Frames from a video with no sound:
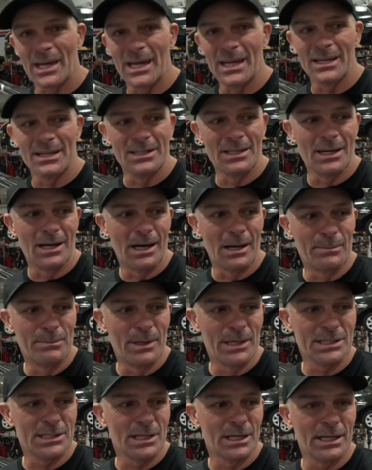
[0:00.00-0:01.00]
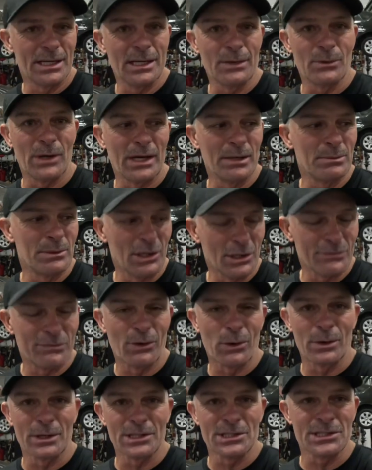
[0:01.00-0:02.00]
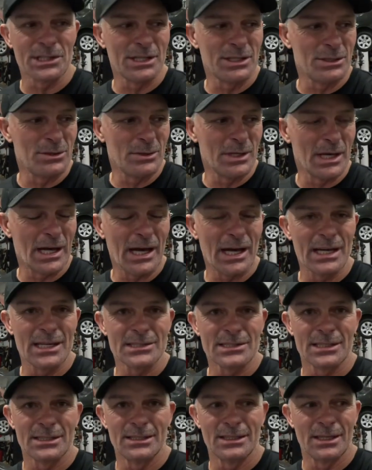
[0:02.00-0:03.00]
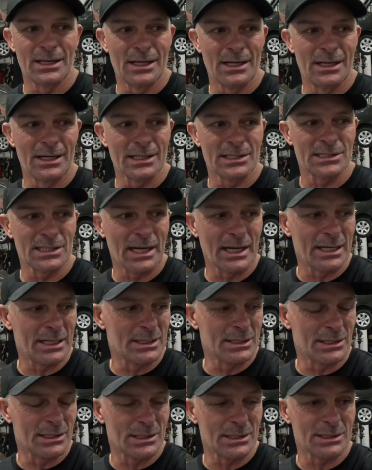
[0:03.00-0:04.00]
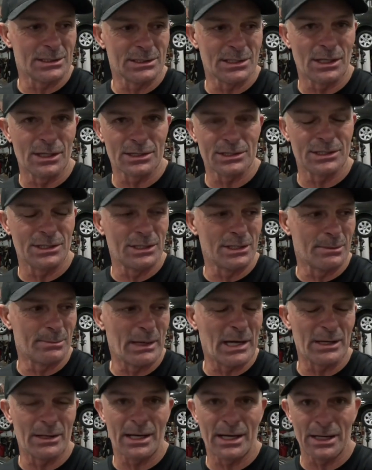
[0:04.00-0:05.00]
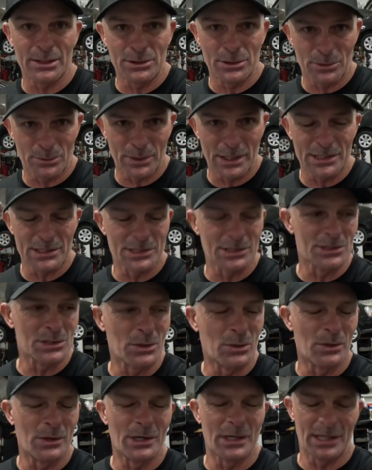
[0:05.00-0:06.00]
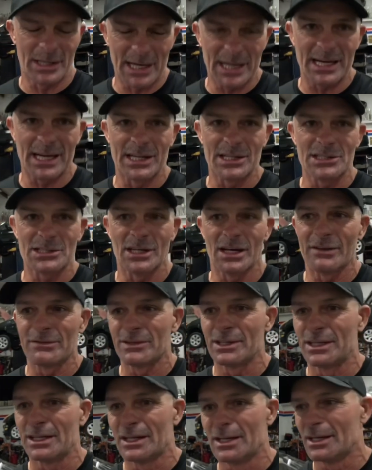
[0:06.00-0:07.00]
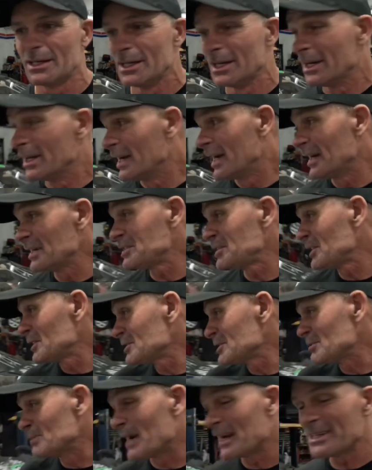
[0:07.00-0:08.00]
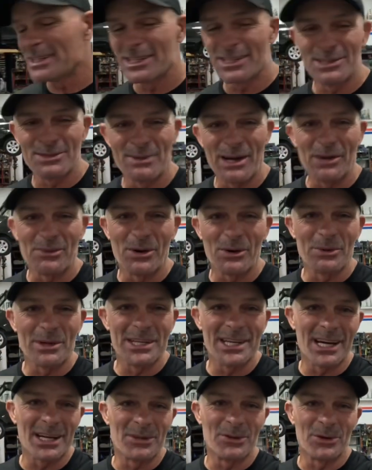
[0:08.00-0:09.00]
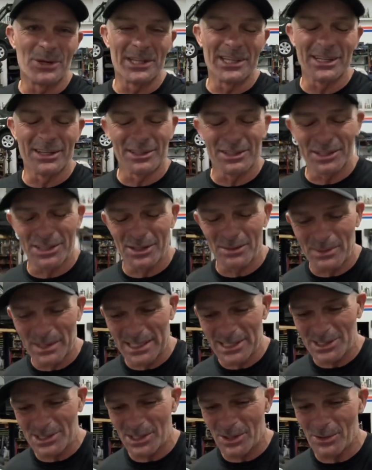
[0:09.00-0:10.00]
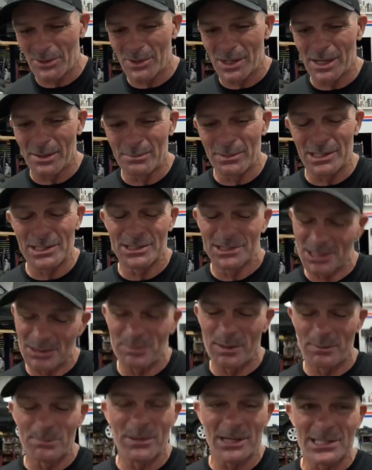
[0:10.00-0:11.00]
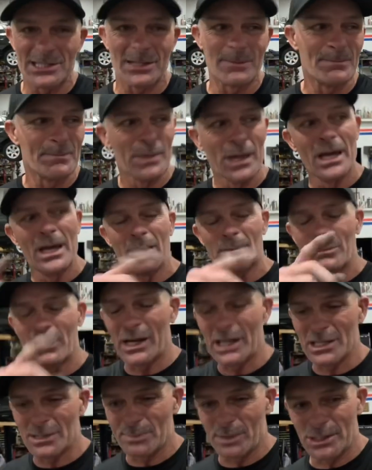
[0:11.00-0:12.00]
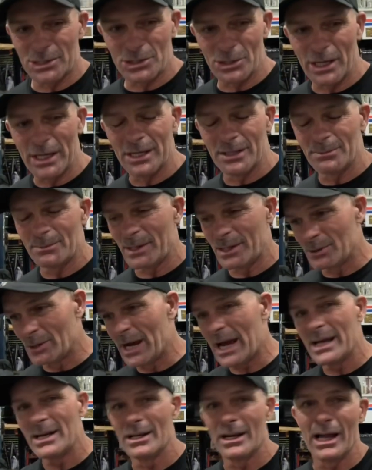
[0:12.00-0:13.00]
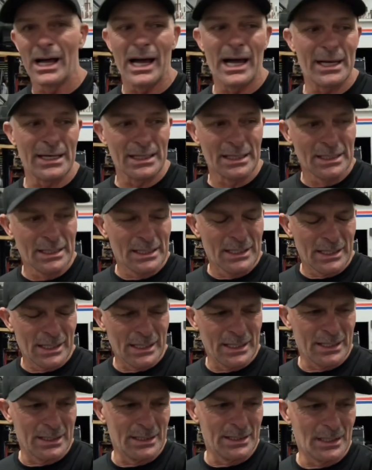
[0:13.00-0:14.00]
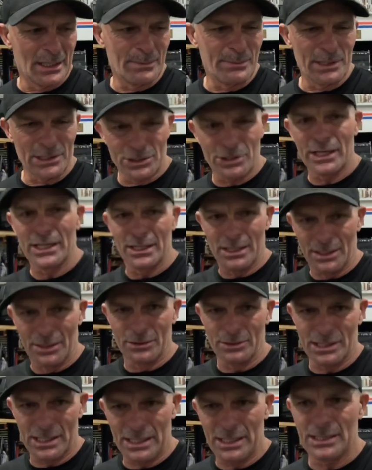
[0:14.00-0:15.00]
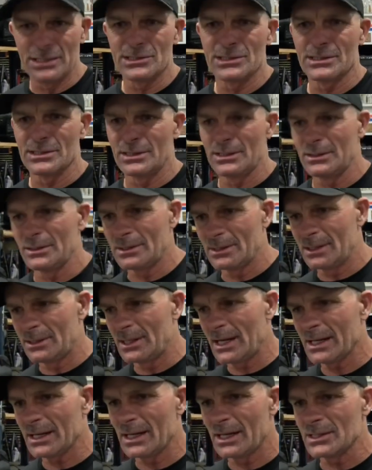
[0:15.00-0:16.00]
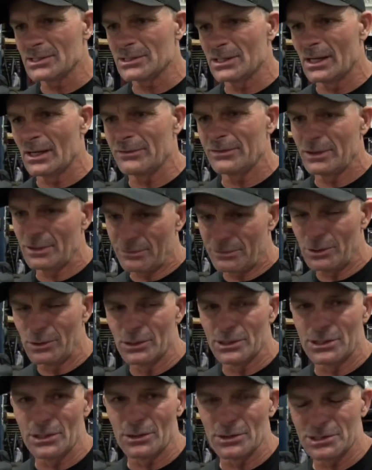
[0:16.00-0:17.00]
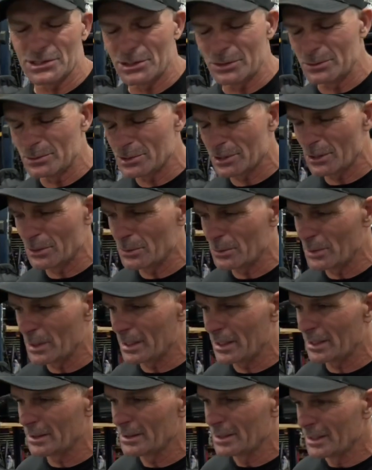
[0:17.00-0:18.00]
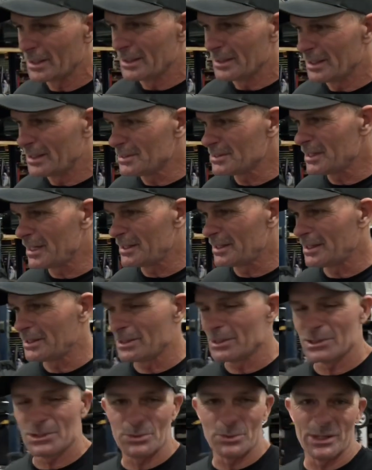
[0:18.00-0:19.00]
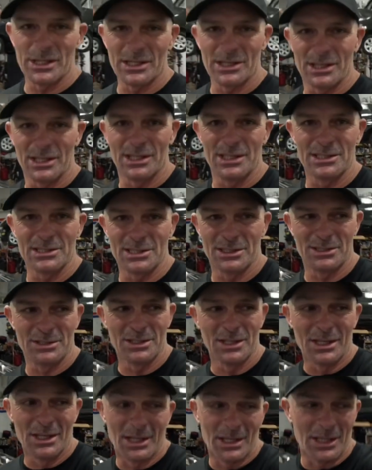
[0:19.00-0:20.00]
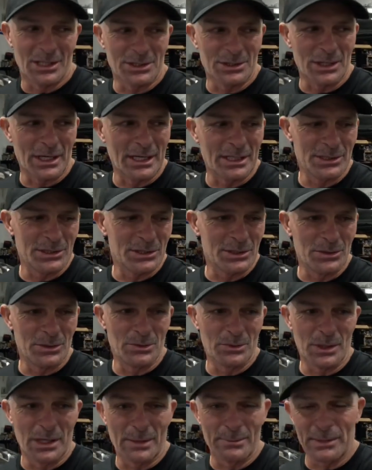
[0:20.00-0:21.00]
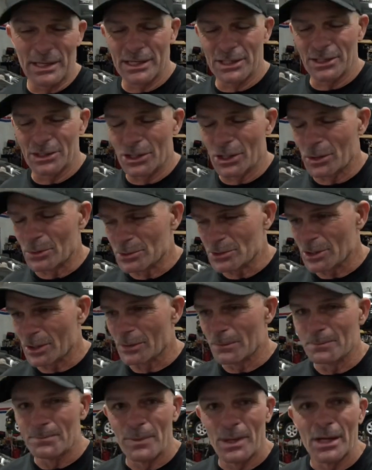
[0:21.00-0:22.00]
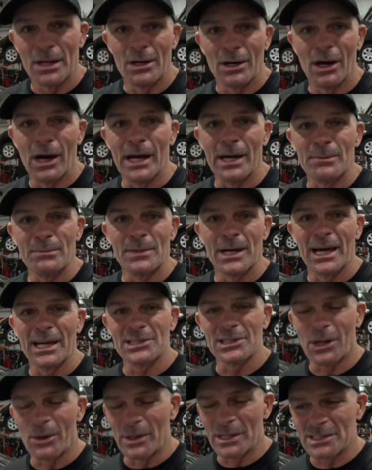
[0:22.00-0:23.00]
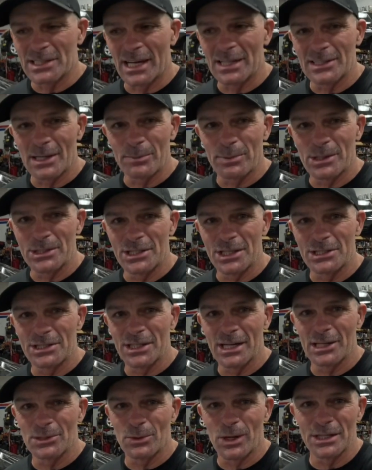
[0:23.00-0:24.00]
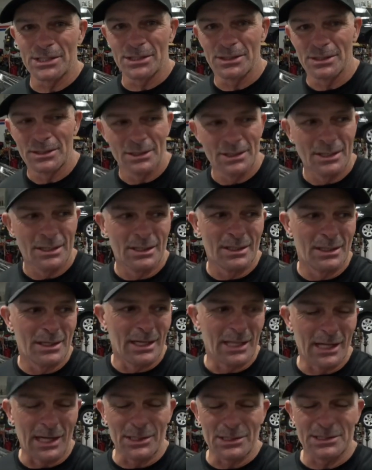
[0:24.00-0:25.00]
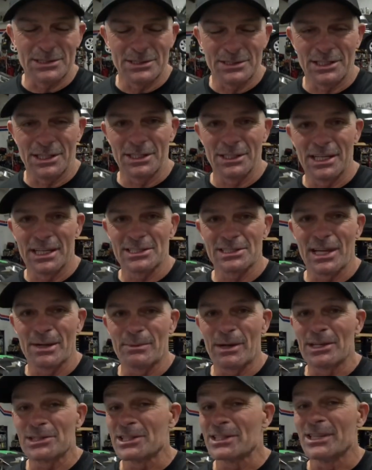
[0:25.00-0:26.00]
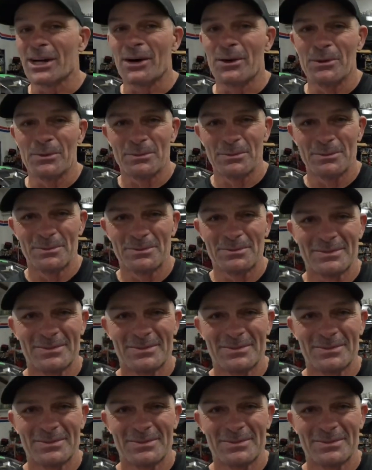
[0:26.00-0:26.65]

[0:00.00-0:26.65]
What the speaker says: And anyway, look forward to seeing you guys, and excited to talk to you about how your race is going and that kind of stuff, and I'll share some ideas about what we got going here, you know what I mean? So been busy. Brandon's been training, been riding a lot, and been training little kids and that kind of stuff, and a few adults too. So he's getting into the swing of things and trying to make it a go. So all right, as always, guys, I appreciate you guys watching, and I'll tell you next time. I'll see y'all.